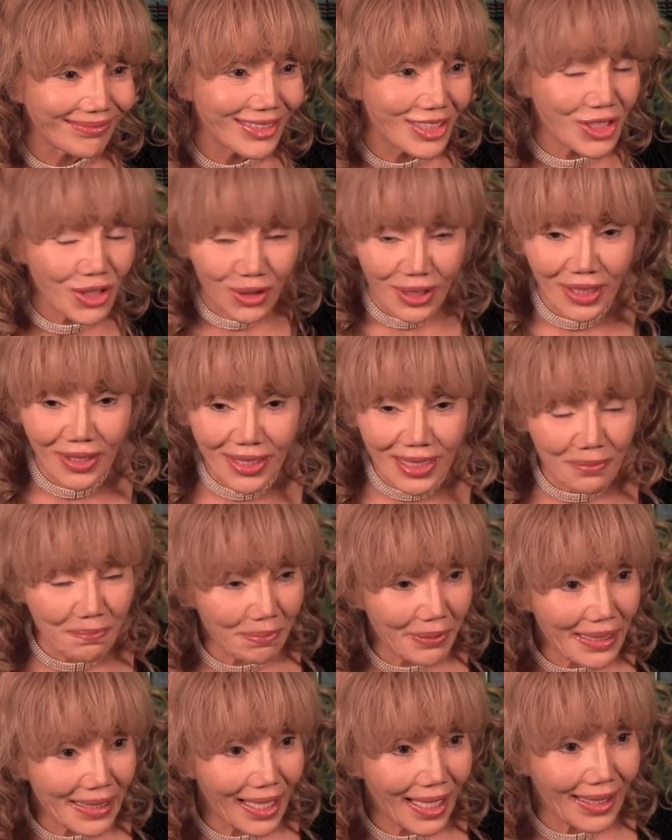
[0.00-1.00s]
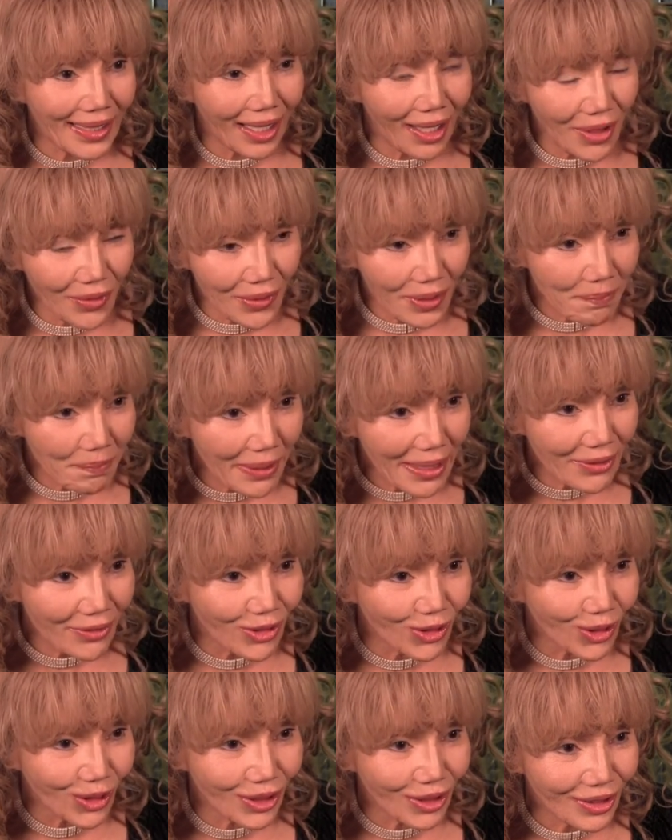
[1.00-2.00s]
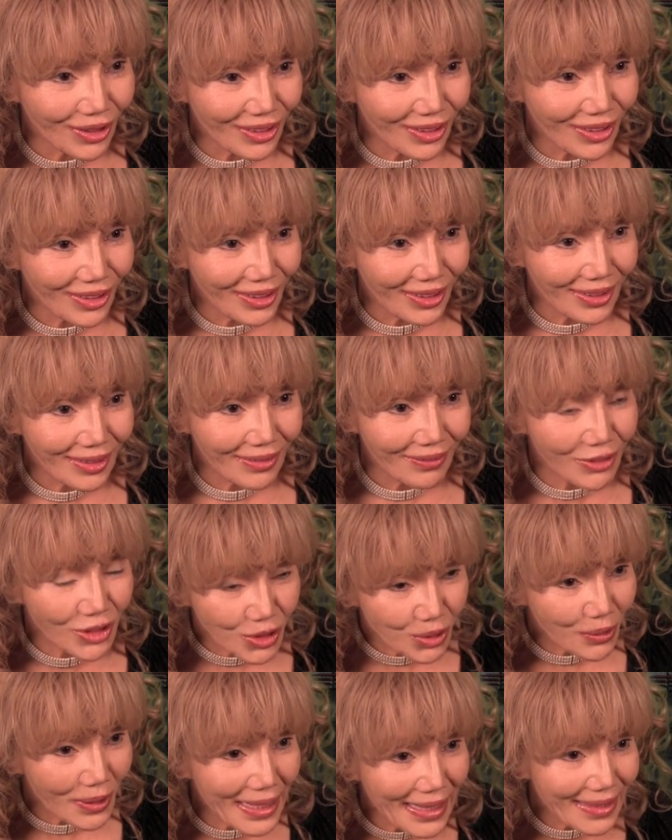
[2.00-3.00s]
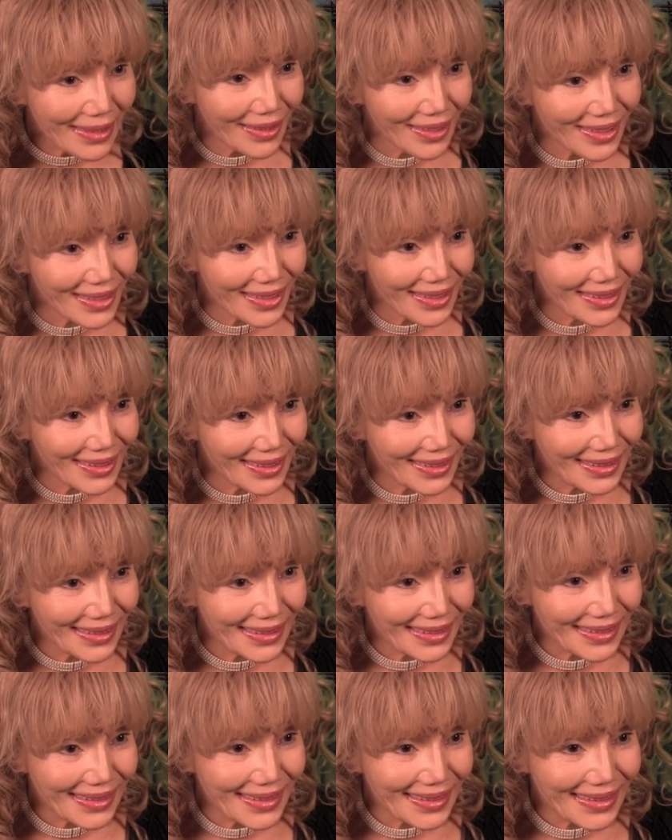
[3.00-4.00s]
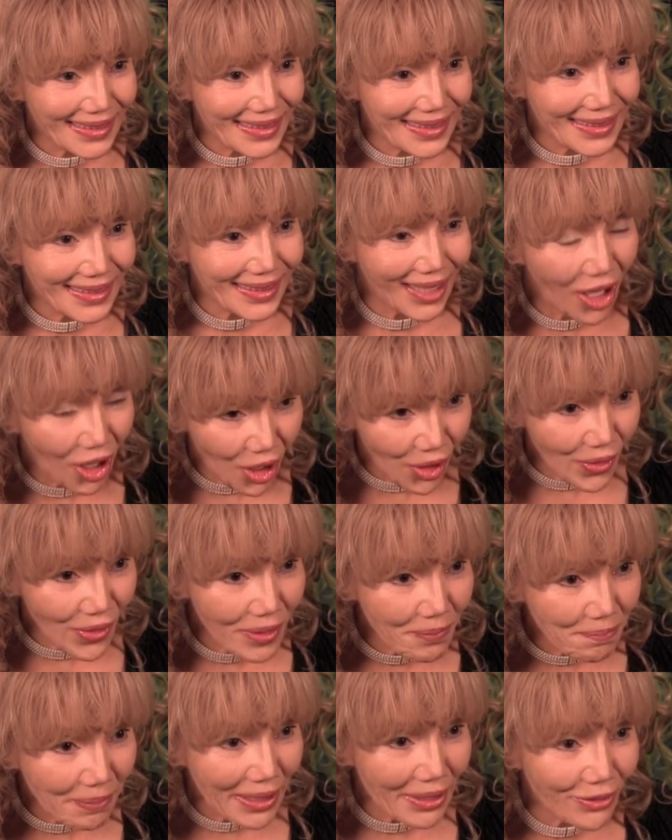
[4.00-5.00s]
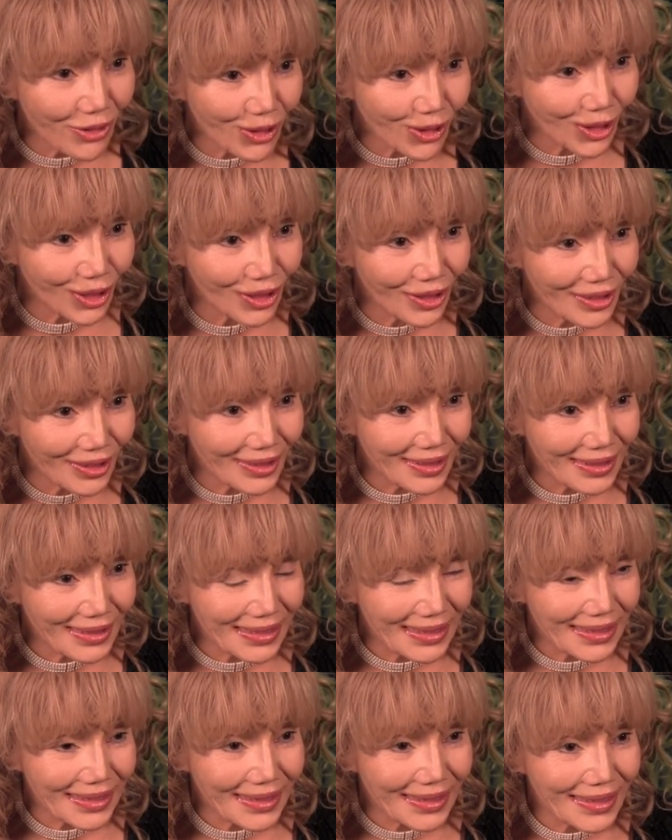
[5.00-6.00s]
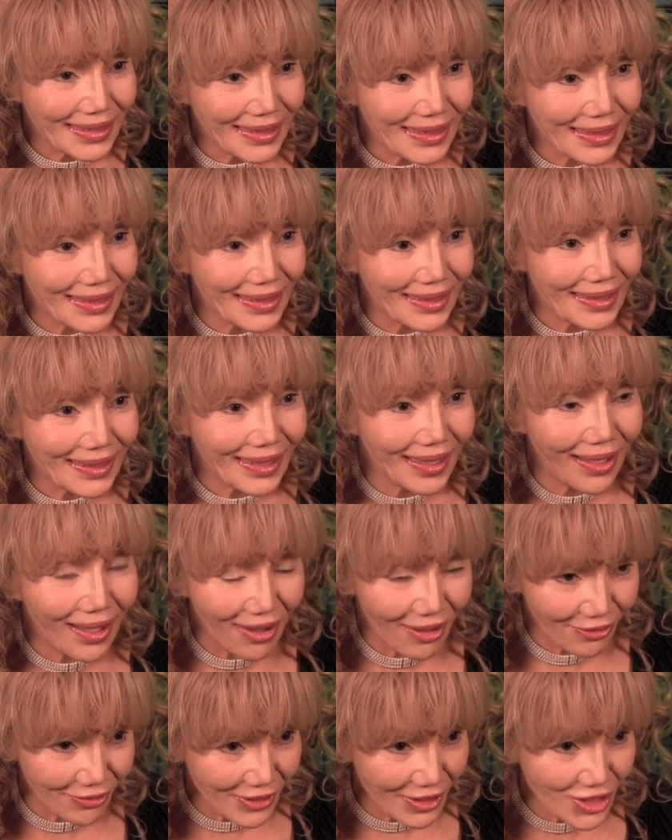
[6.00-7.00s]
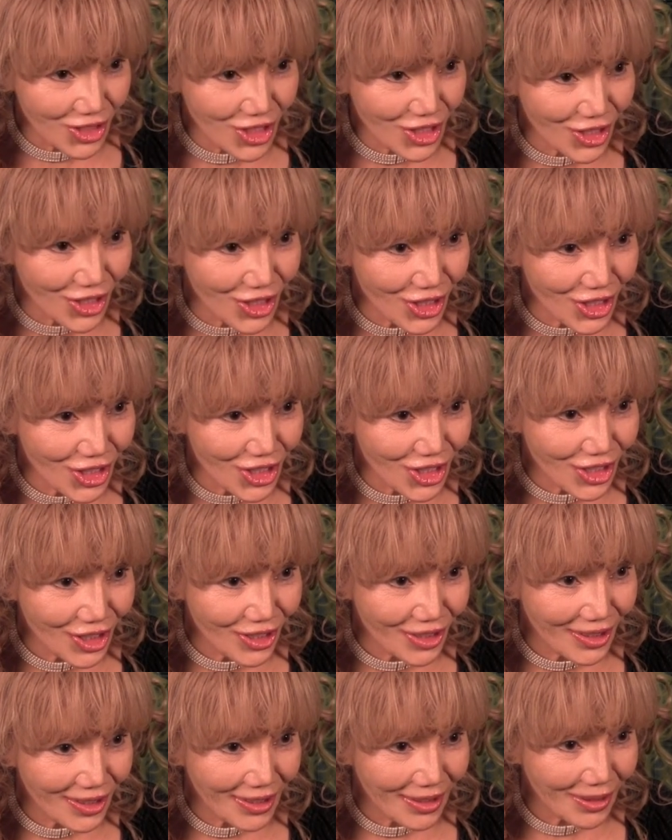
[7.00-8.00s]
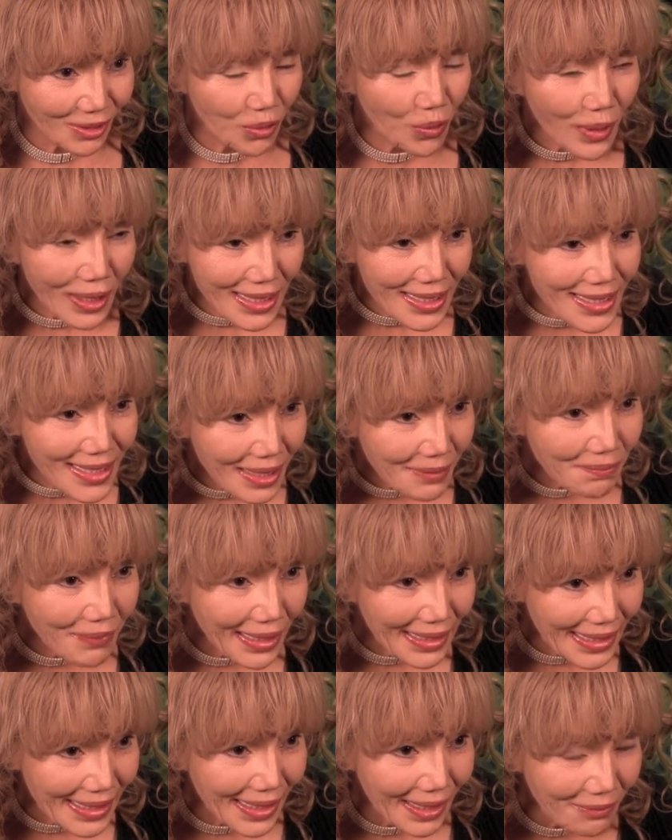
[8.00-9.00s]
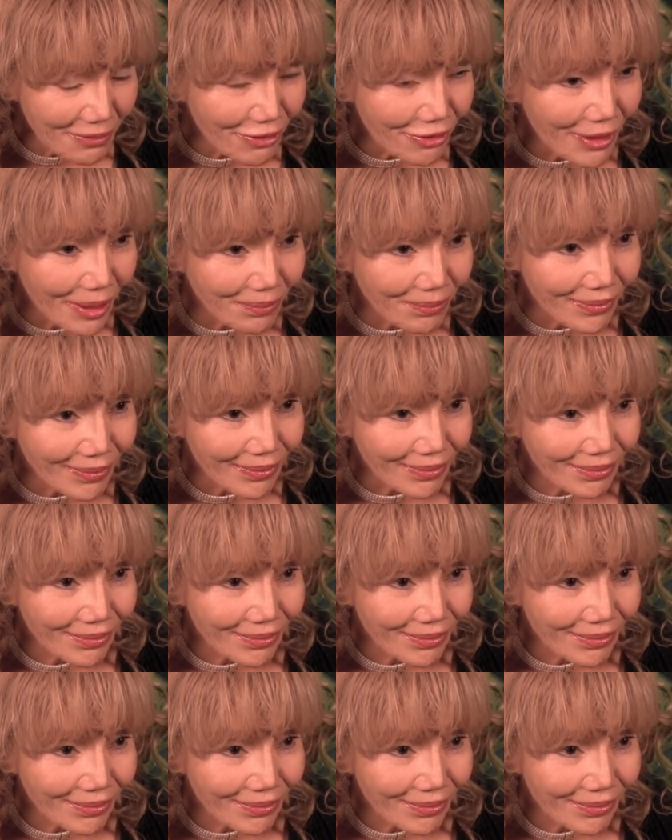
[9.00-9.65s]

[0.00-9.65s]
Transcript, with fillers: So here's a PI on the payroll for 20 years, on the payroll of the church. Where does that money come from?